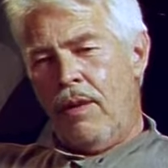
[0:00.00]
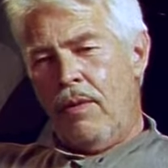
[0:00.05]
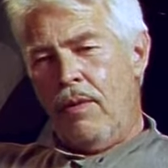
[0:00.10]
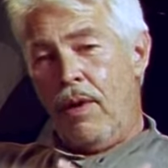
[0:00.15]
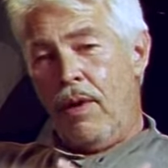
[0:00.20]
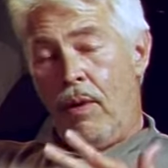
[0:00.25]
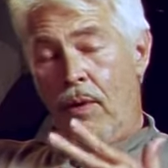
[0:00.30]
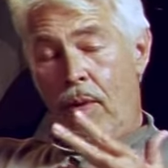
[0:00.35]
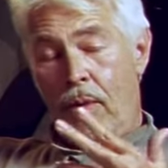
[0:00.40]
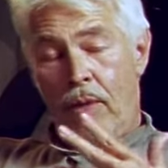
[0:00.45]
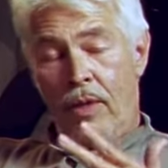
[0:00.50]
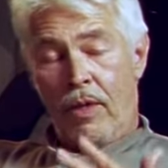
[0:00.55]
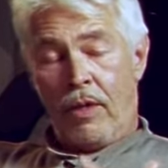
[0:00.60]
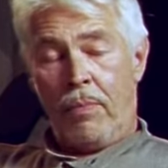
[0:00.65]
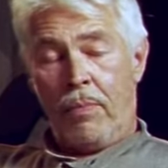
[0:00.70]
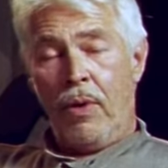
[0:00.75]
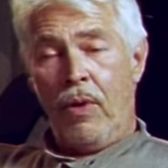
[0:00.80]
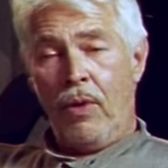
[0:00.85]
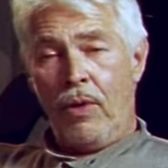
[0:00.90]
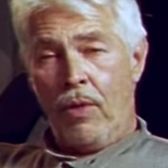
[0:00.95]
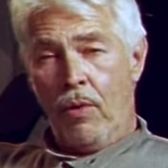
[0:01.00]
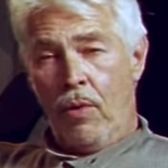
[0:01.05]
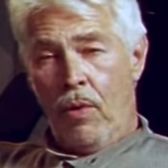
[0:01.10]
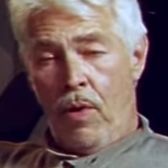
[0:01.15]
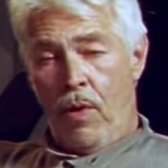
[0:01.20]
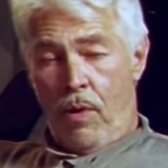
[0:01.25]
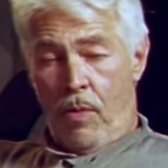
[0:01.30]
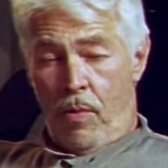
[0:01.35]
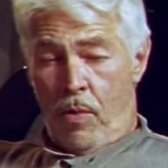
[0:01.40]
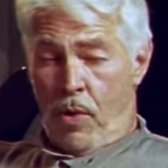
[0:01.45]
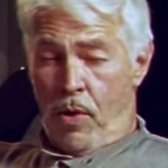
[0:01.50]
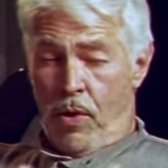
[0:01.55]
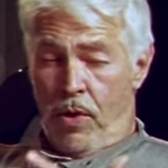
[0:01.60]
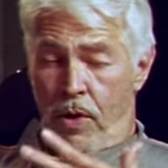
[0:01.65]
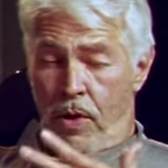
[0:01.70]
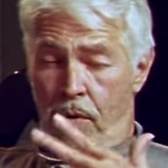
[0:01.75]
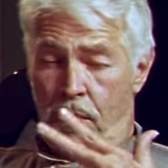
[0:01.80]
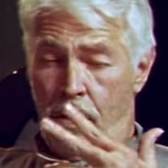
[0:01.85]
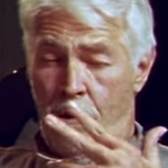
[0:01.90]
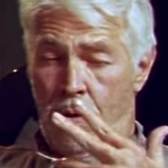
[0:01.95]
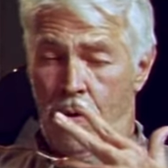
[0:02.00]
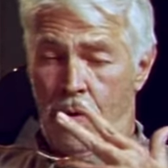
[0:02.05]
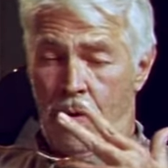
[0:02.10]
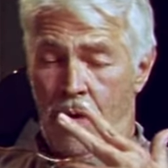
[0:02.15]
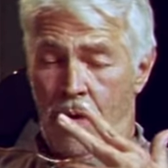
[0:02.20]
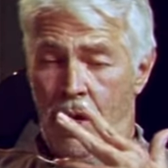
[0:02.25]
whether he was a spiritual warrior or